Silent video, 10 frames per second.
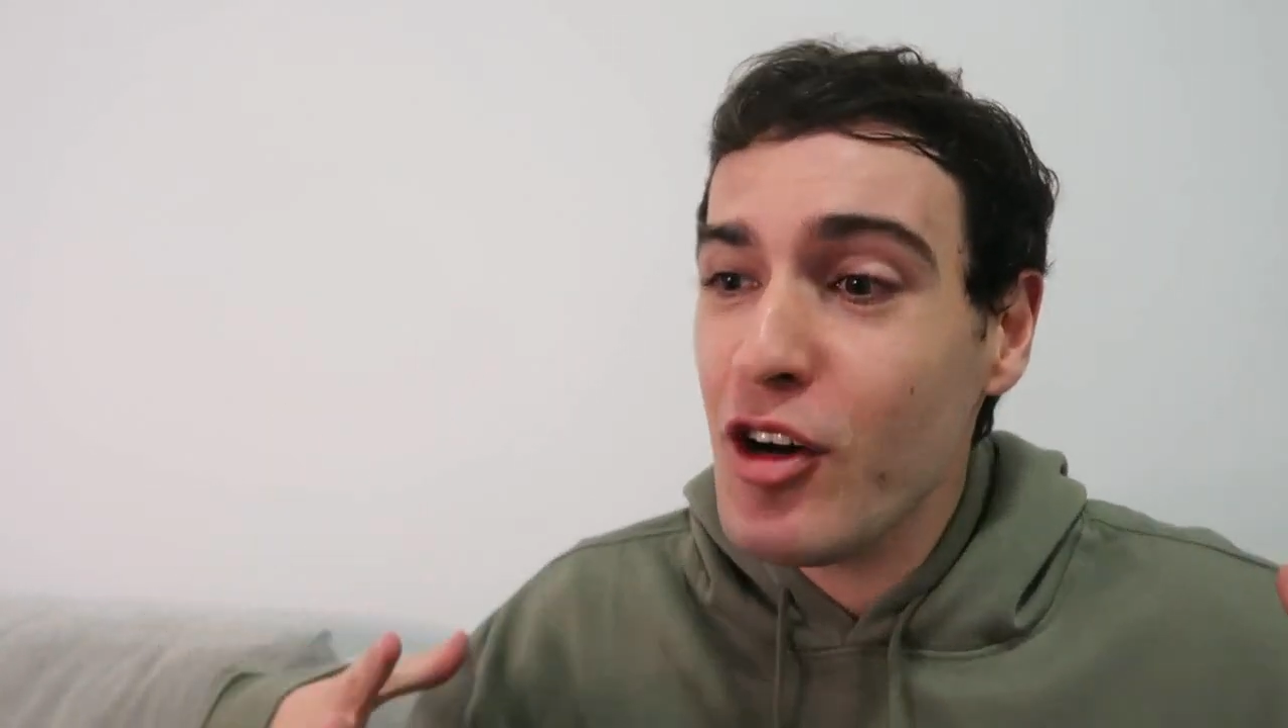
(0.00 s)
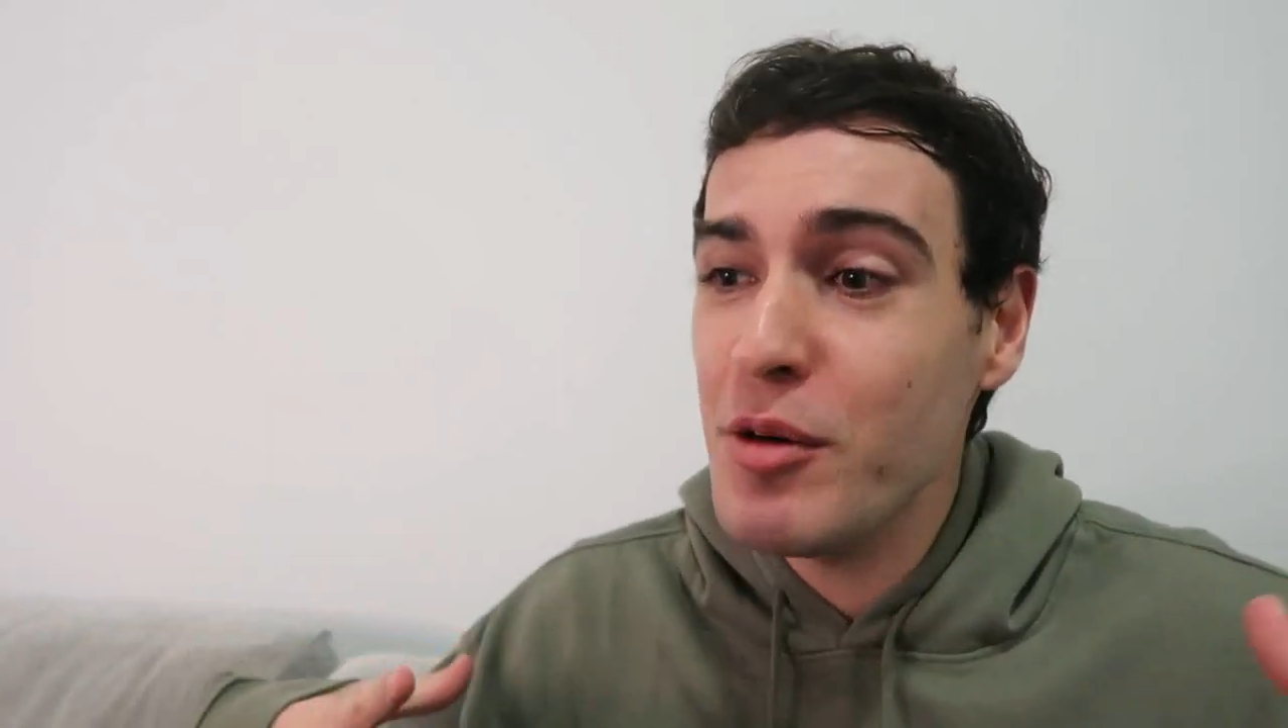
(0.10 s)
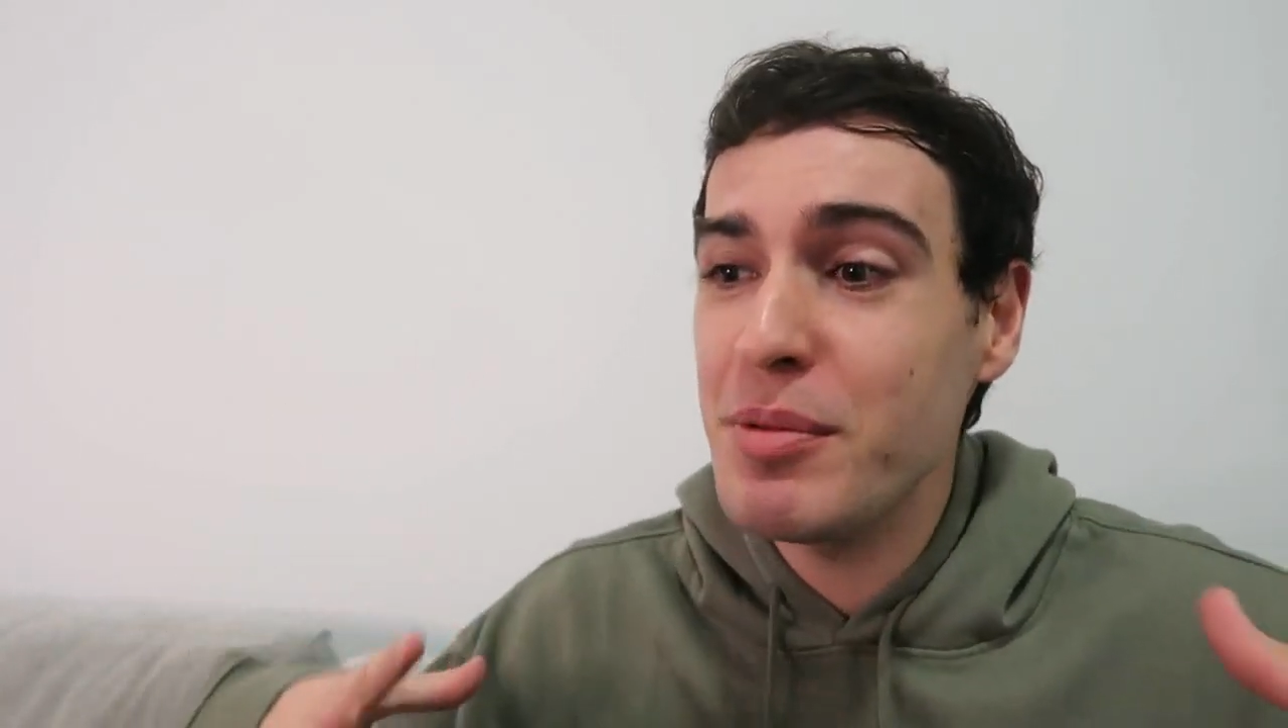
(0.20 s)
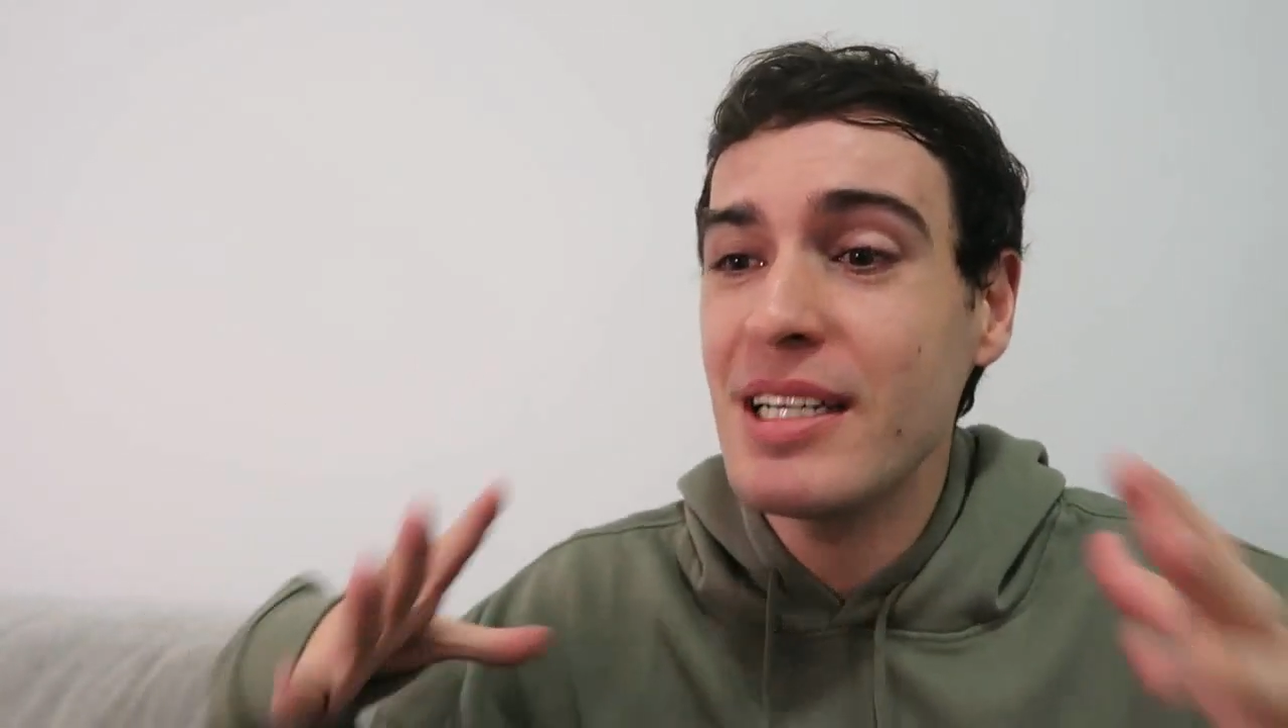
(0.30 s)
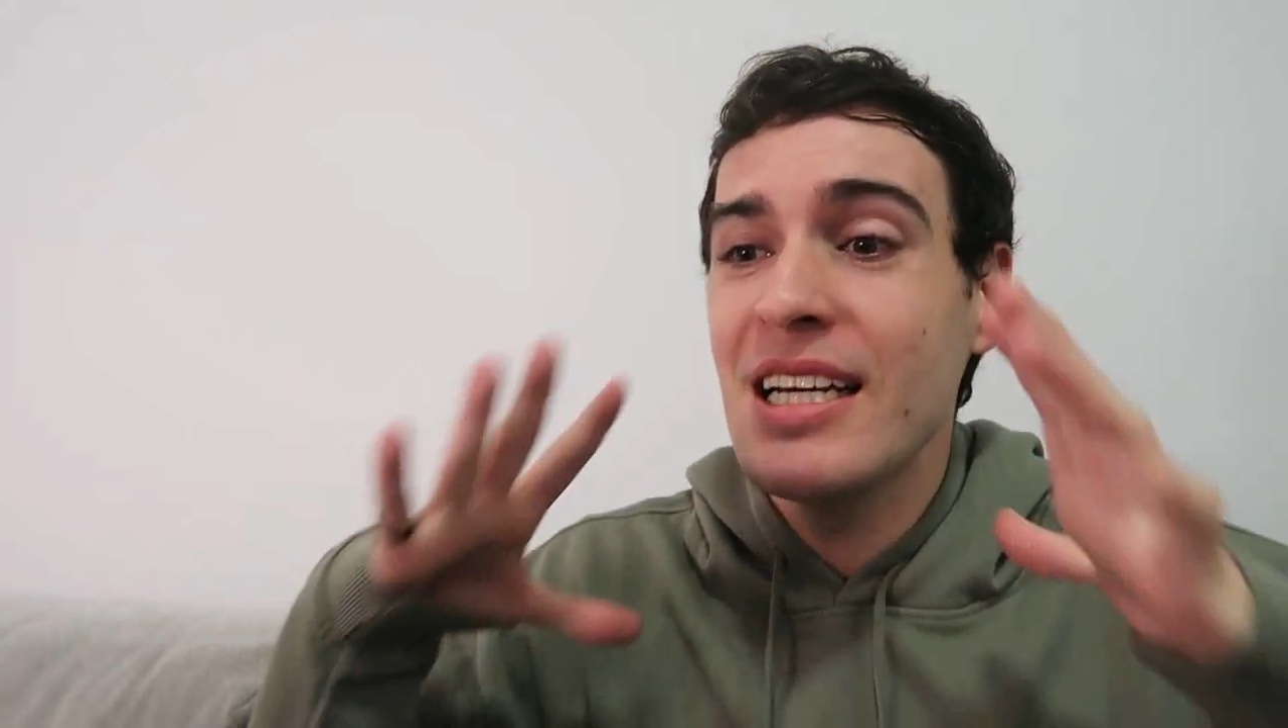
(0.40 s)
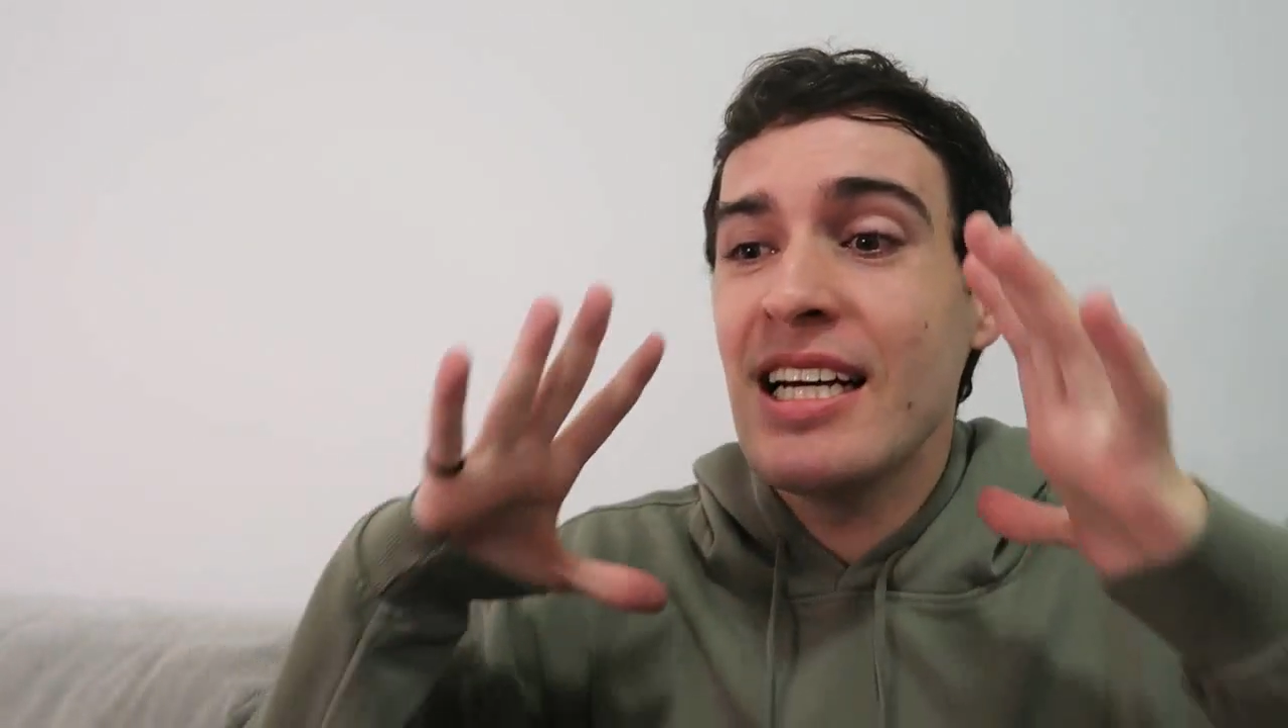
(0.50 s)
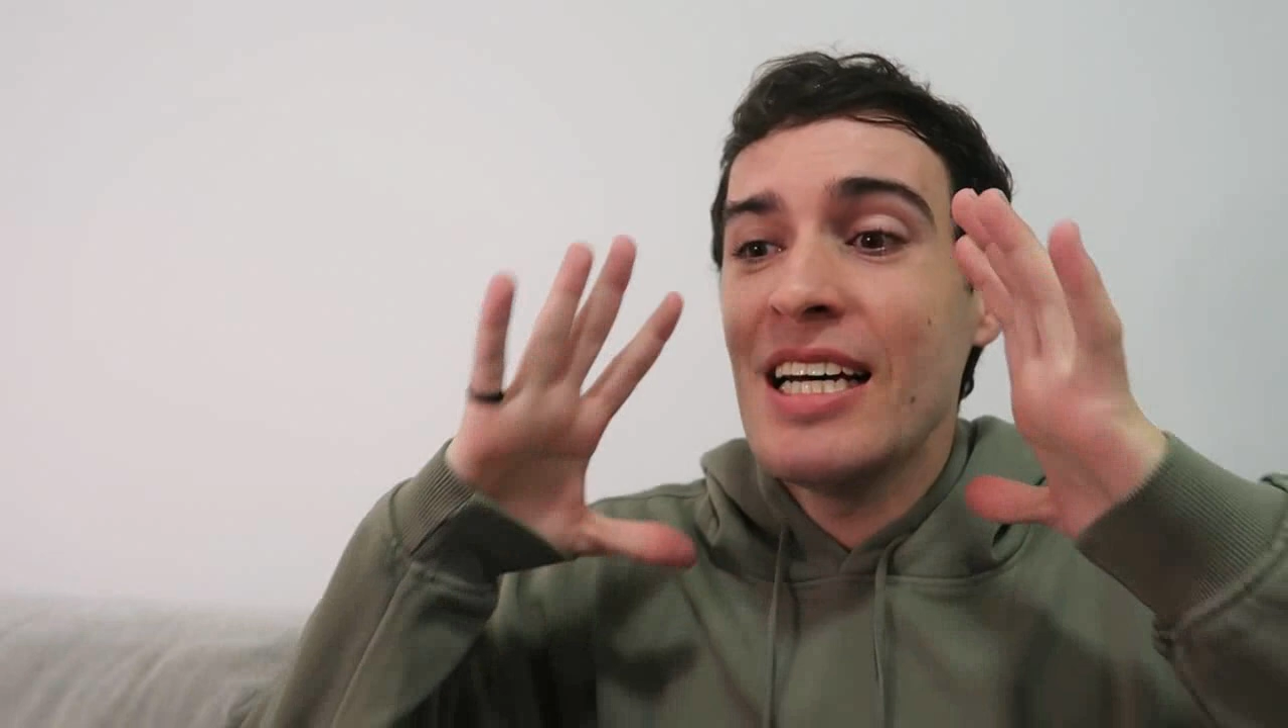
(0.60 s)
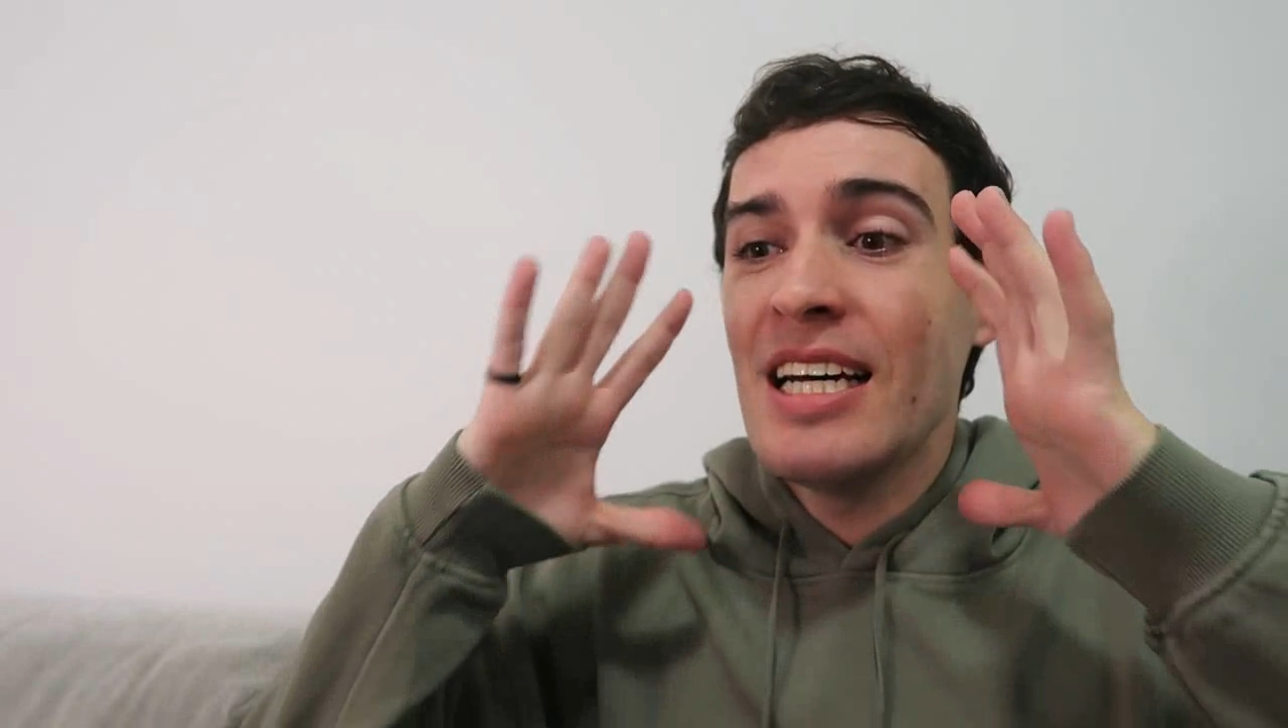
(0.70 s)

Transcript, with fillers: her, but